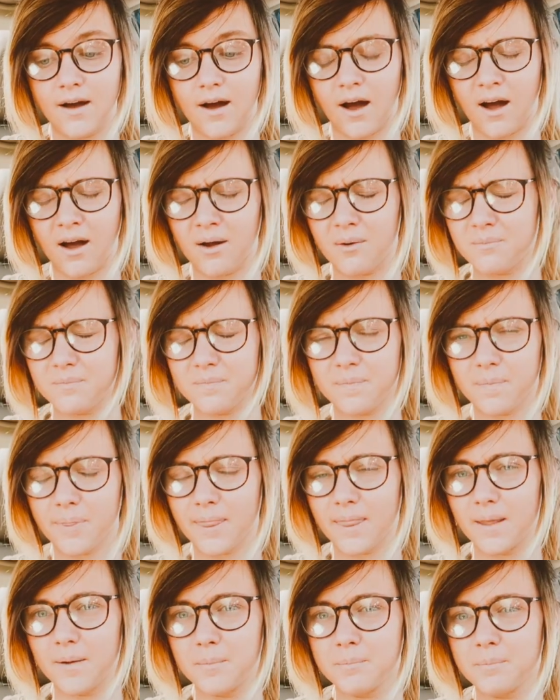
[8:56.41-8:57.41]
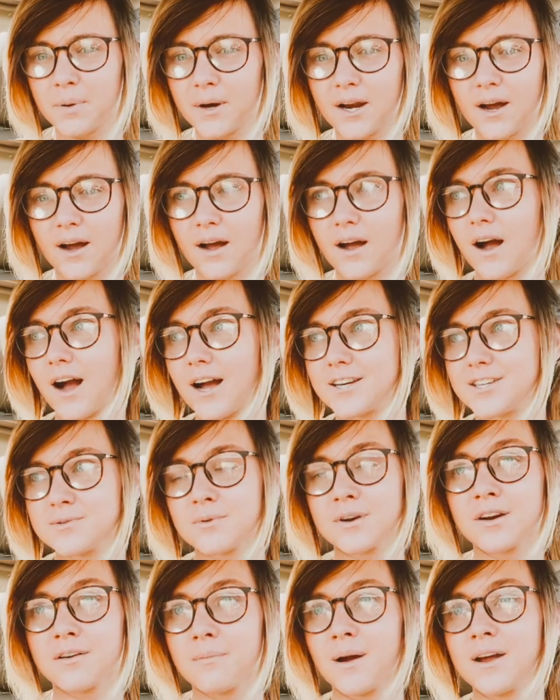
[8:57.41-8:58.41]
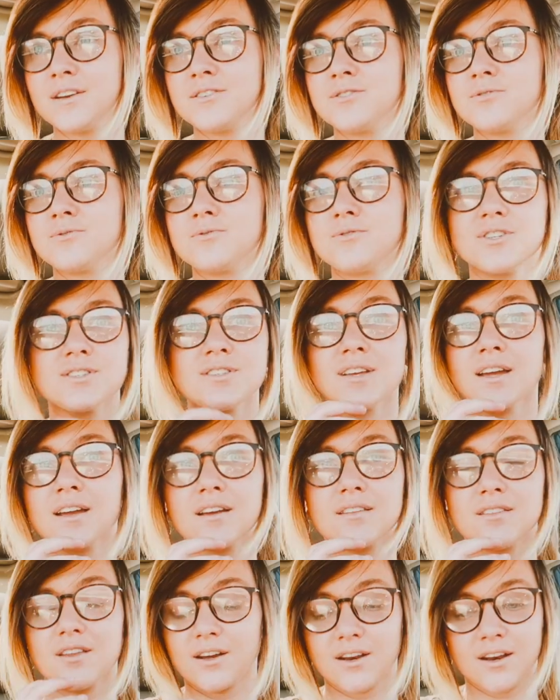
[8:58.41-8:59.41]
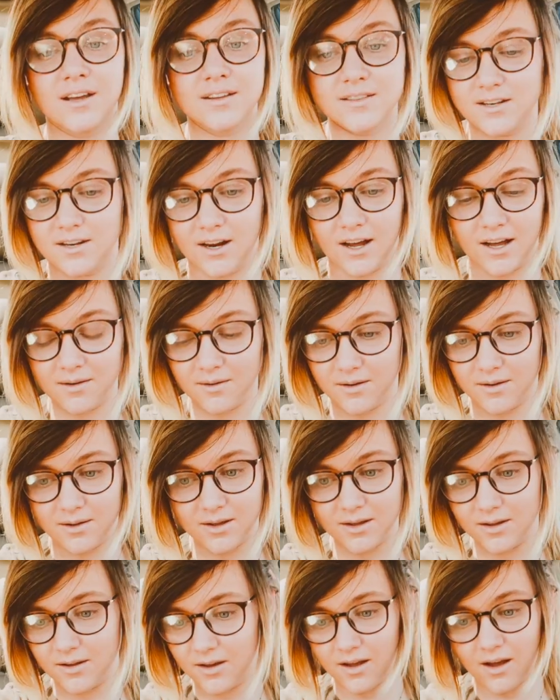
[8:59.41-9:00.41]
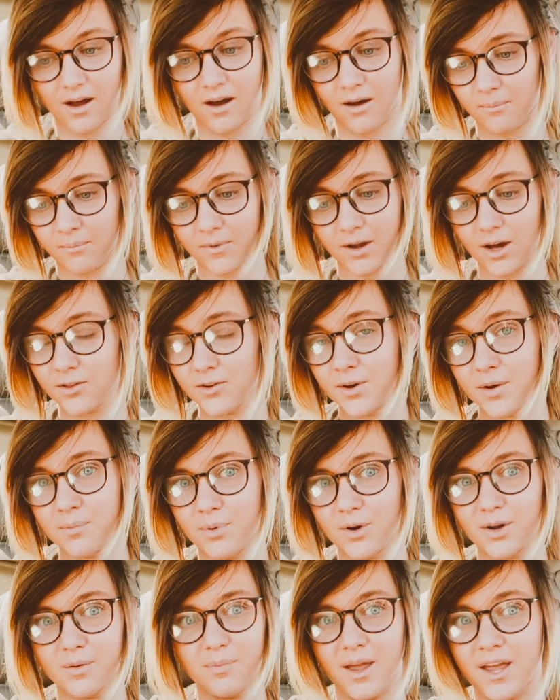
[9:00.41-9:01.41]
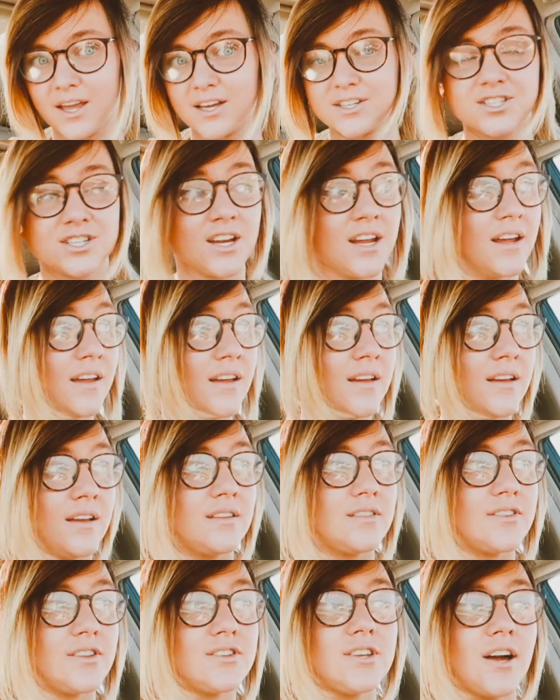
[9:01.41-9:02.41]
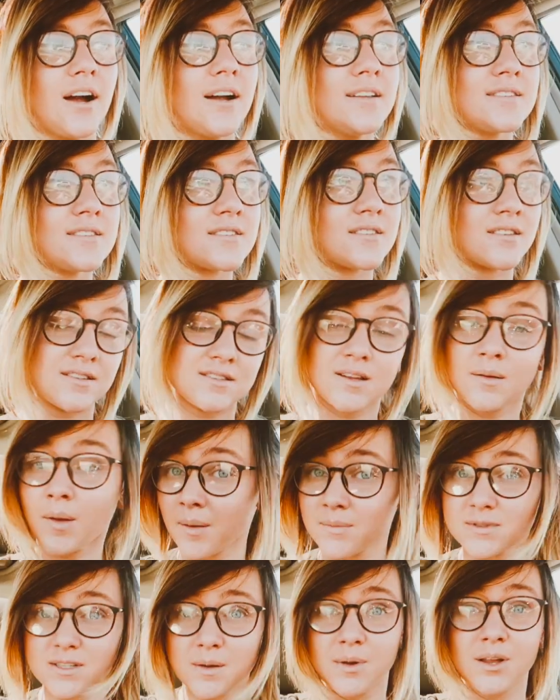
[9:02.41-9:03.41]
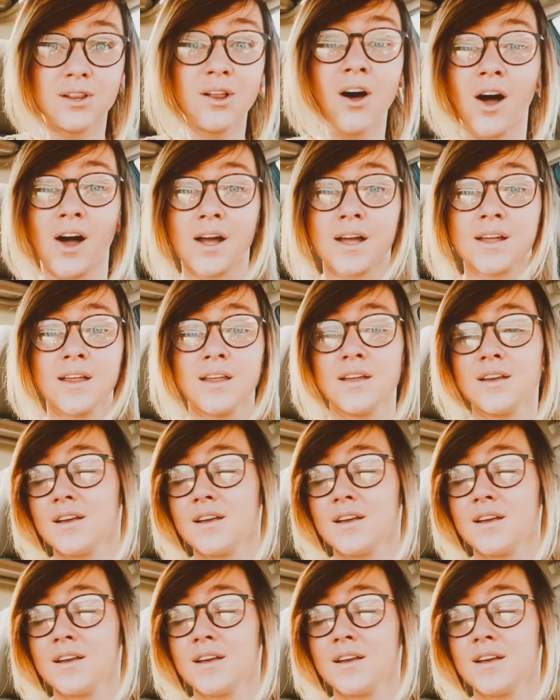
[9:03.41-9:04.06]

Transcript: But I just want to remind you, just like the Connect the Dot coloring book page, the dots sometimes can be long.